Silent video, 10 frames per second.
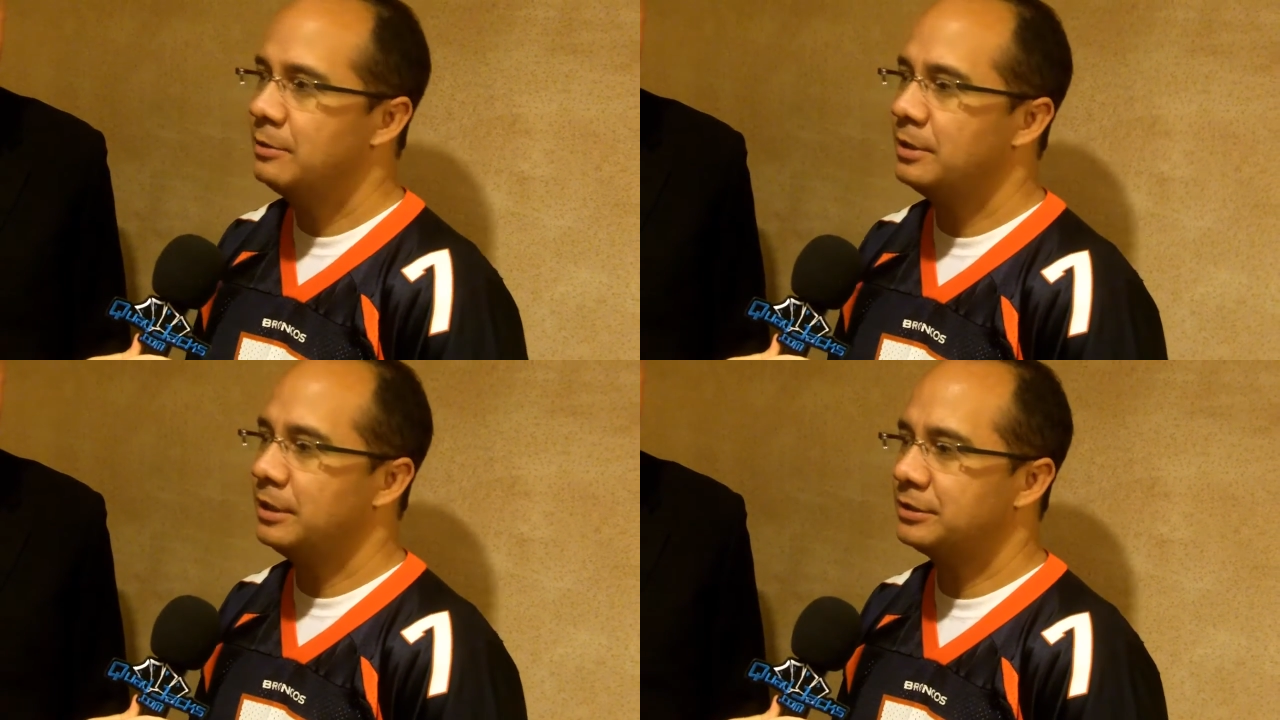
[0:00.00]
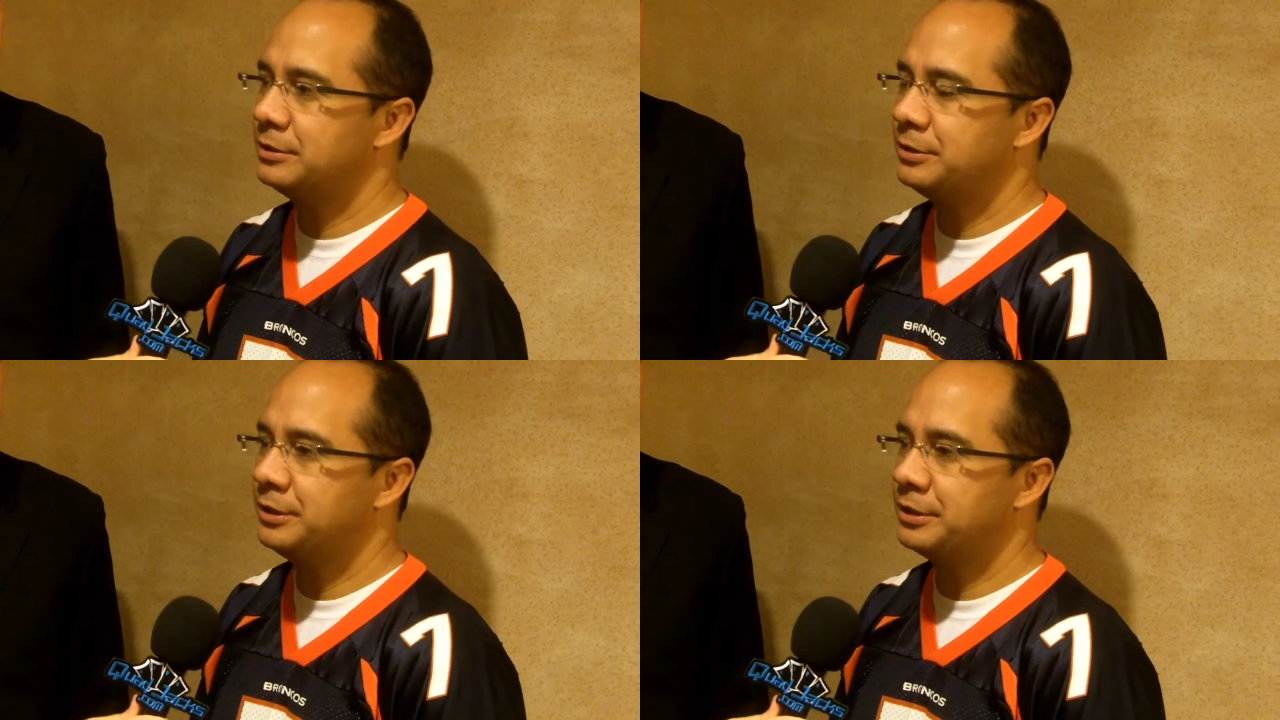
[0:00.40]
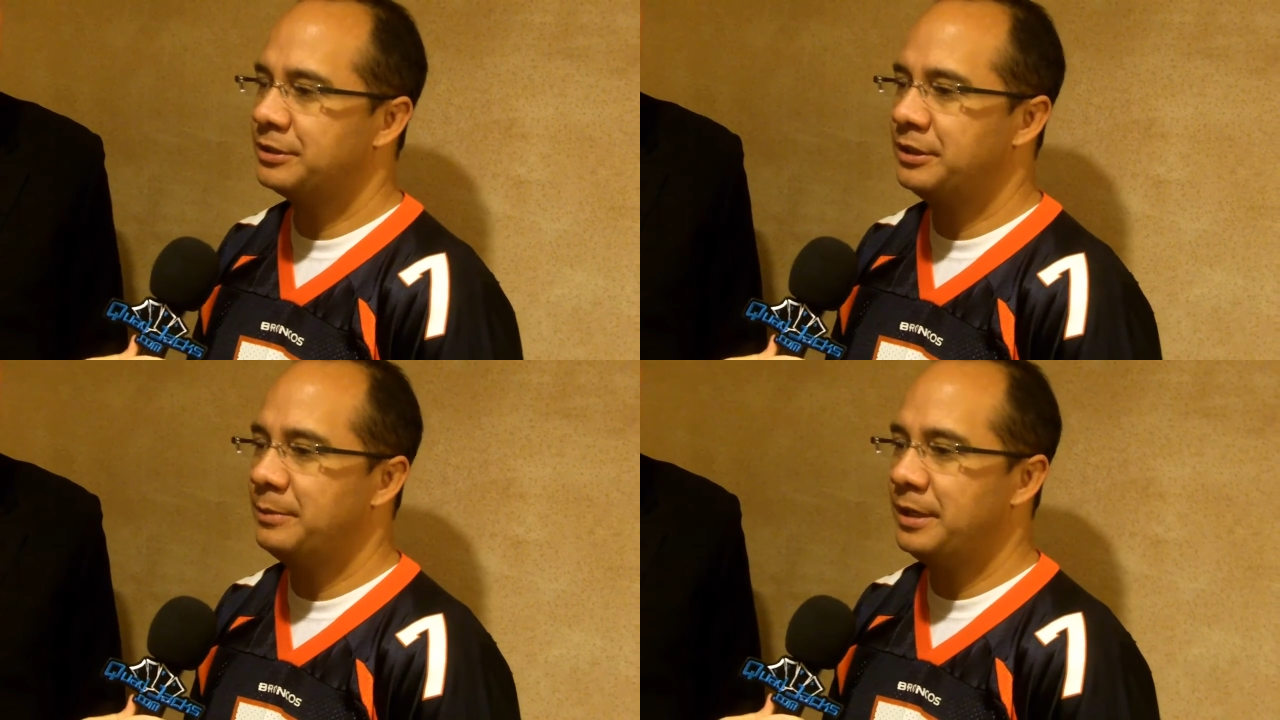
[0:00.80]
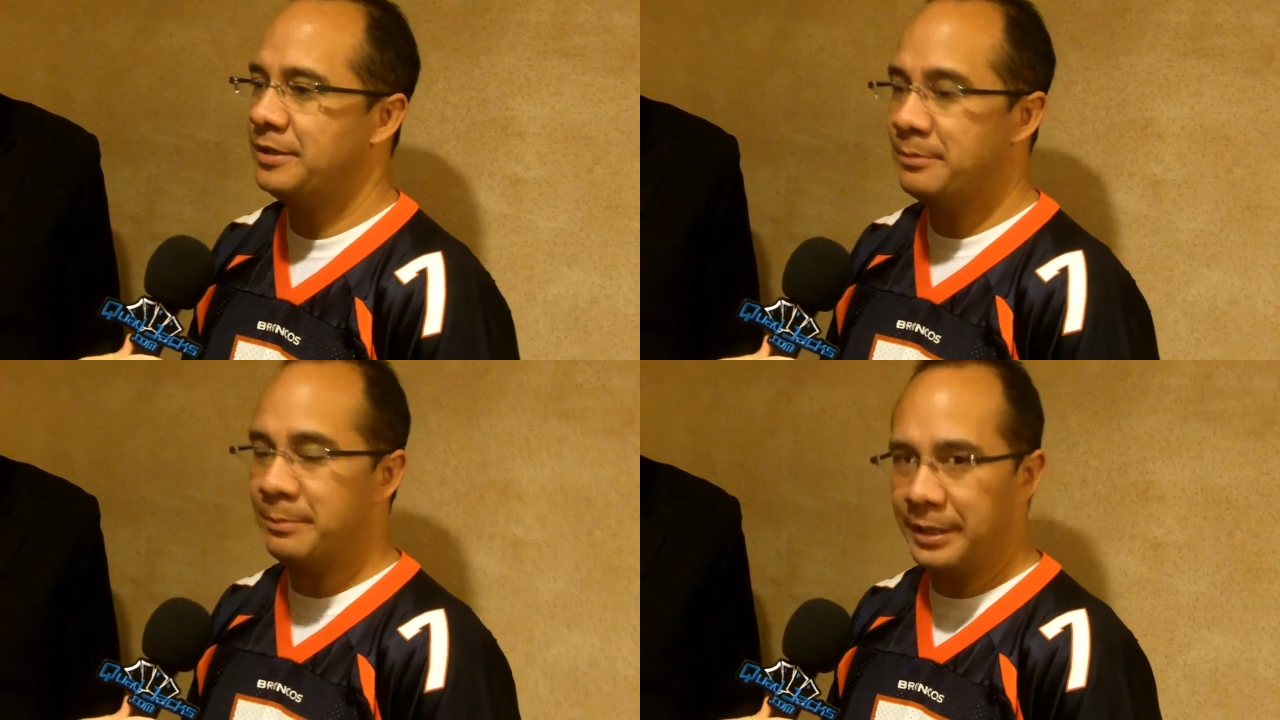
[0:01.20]
We also took some
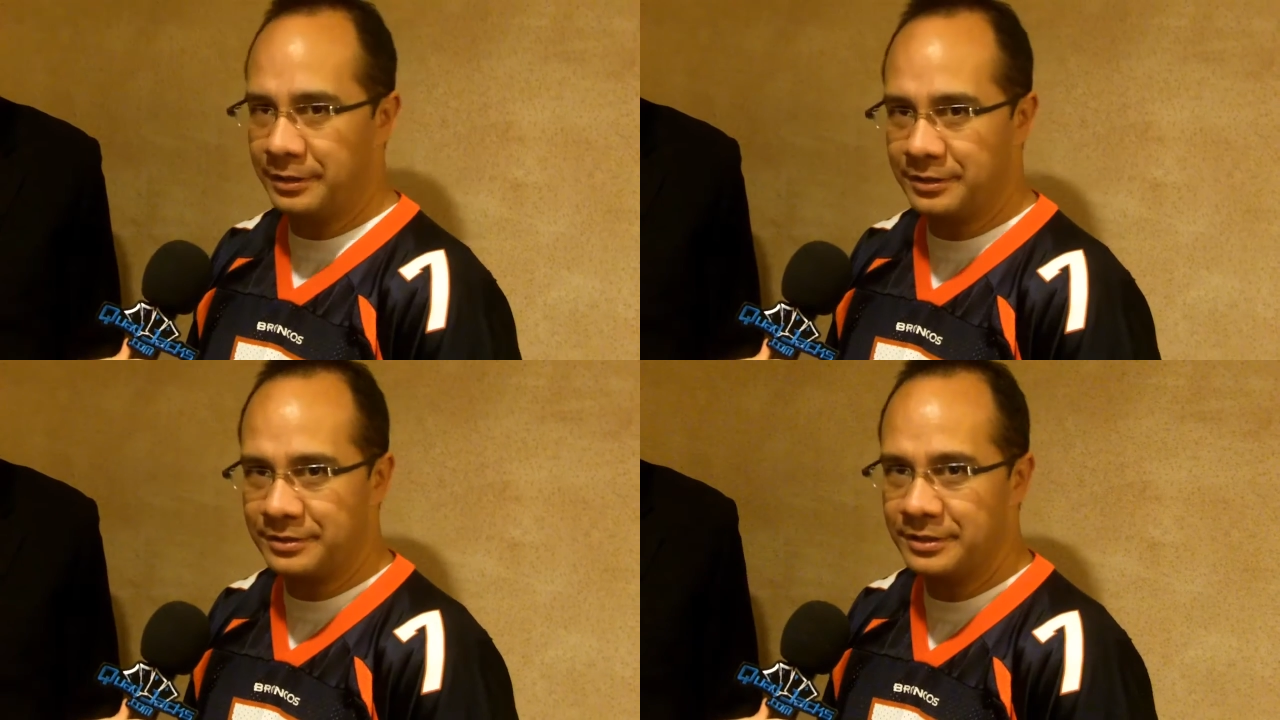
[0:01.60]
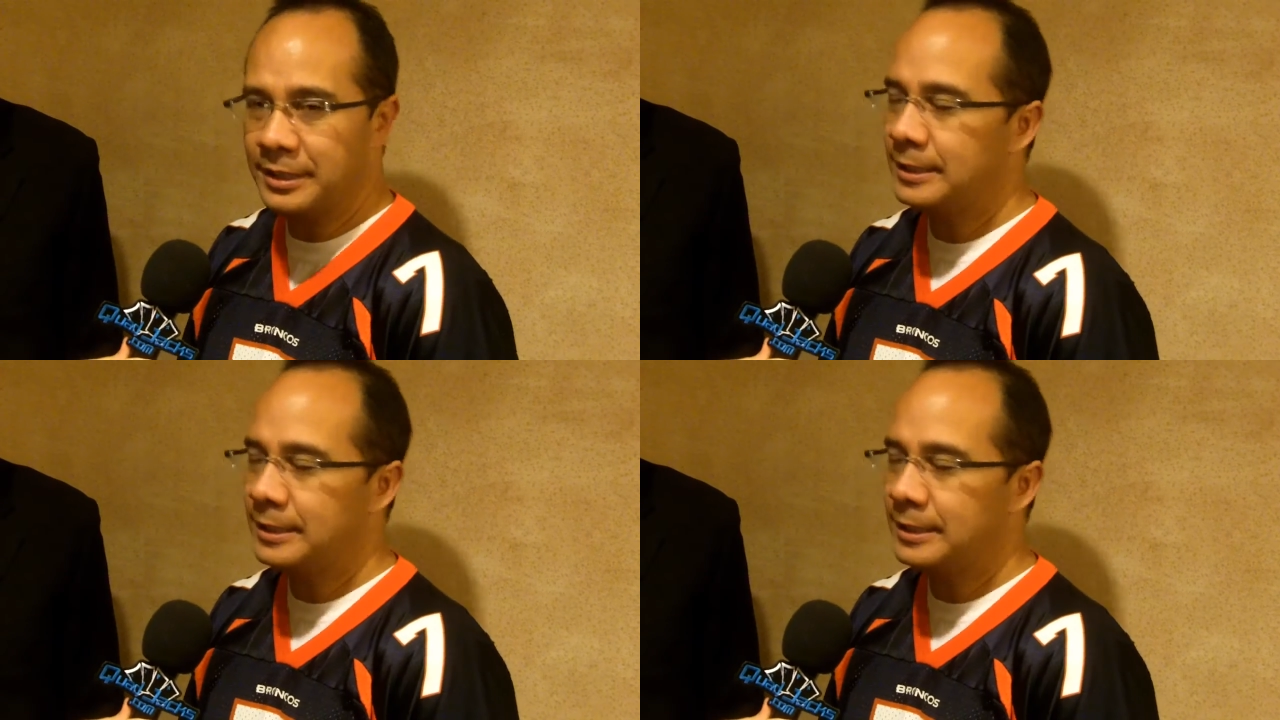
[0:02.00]
on the Bears.